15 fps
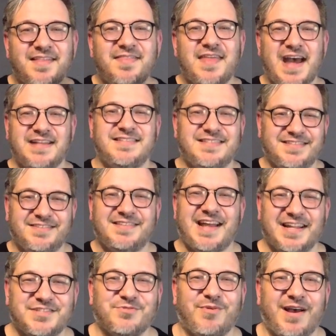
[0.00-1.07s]

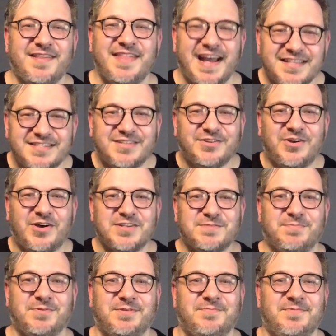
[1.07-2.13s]
That's why. That's the
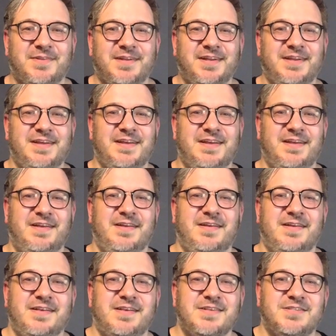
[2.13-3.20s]
gospel.
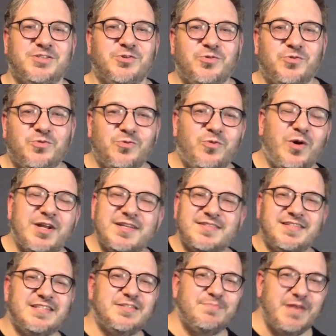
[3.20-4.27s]
So what does
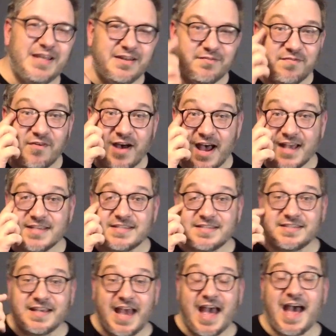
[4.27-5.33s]
this mean for
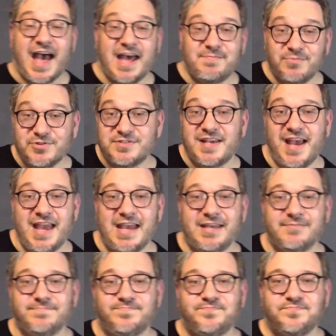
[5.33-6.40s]
us at
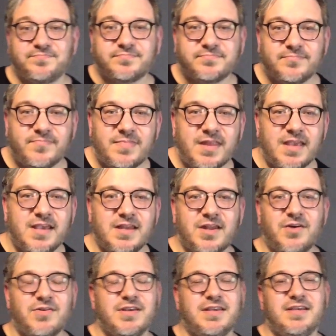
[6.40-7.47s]
Mosaic? You
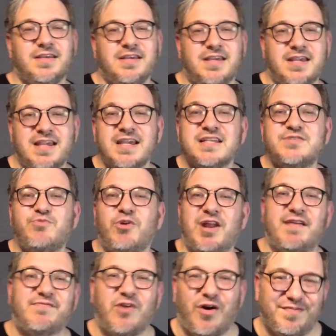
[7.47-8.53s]
know, here's what
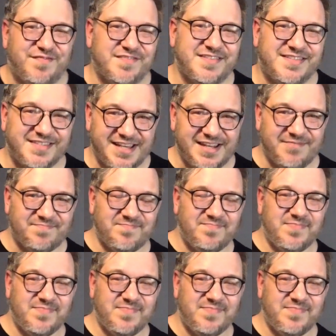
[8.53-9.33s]
I've often seen.